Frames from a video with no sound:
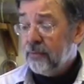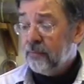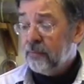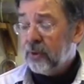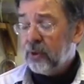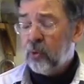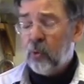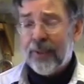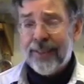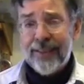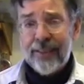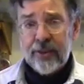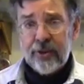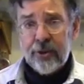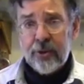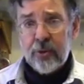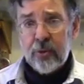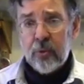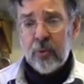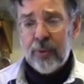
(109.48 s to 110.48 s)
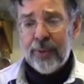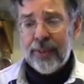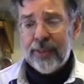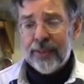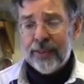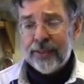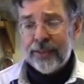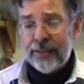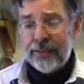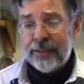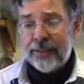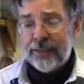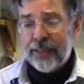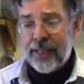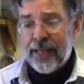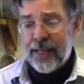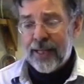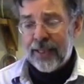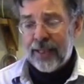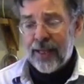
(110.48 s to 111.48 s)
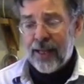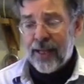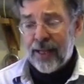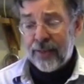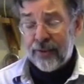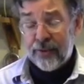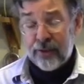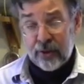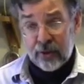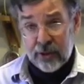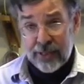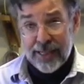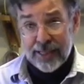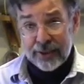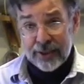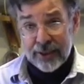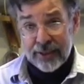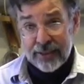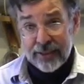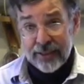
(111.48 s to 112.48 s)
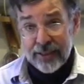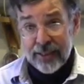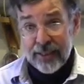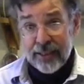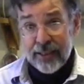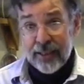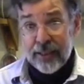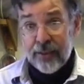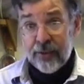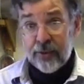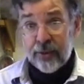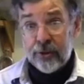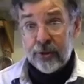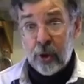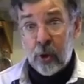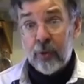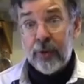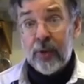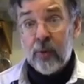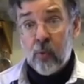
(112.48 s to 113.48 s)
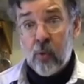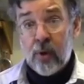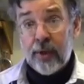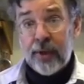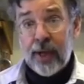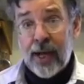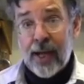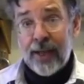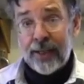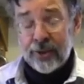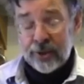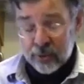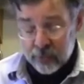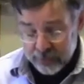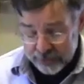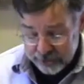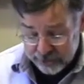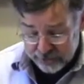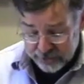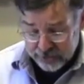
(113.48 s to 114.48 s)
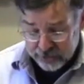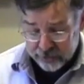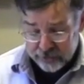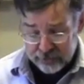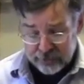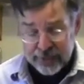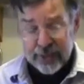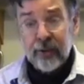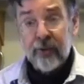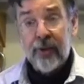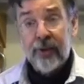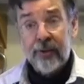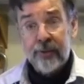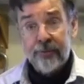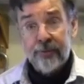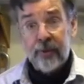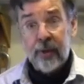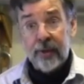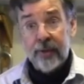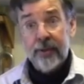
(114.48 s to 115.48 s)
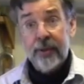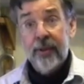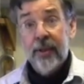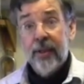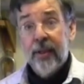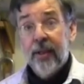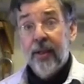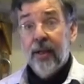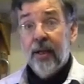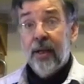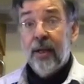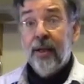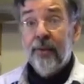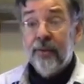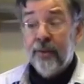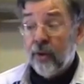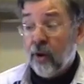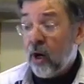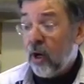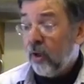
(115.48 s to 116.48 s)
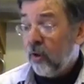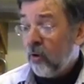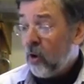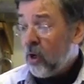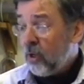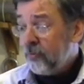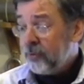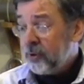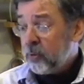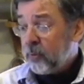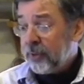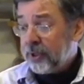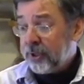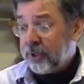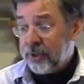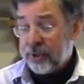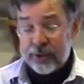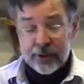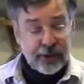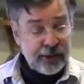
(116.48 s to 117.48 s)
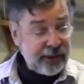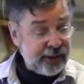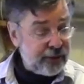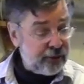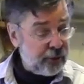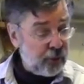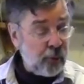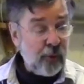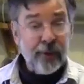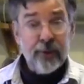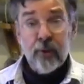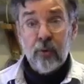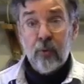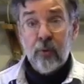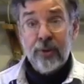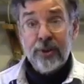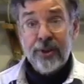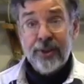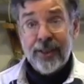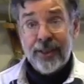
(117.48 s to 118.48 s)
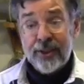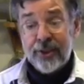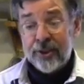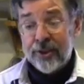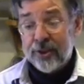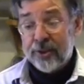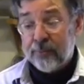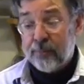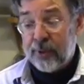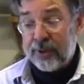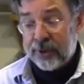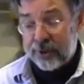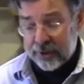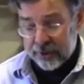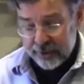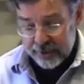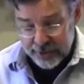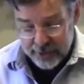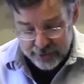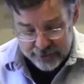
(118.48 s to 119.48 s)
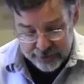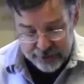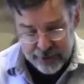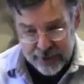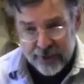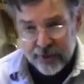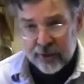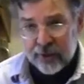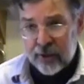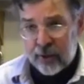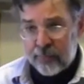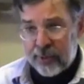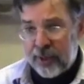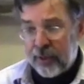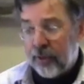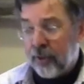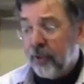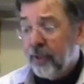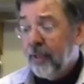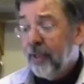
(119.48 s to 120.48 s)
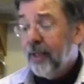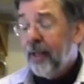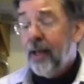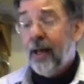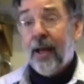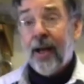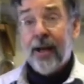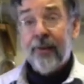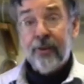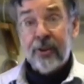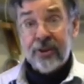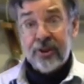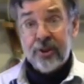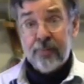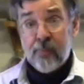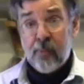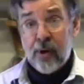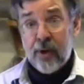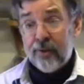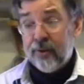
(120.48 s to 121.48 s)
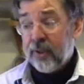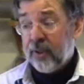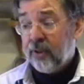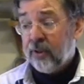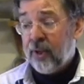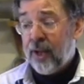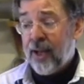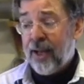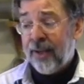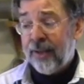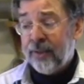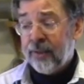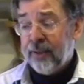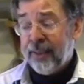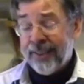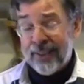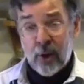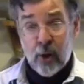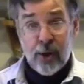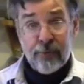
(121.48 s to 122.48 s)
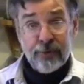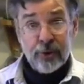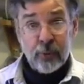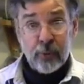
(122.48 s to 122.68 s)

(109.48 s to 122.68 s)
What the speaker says: between the two is that on the Classic, there's only one on switch here at the front. There are off switches at 2 other workstations, but to turn it on, you need to come here. On the Smart, there are on and off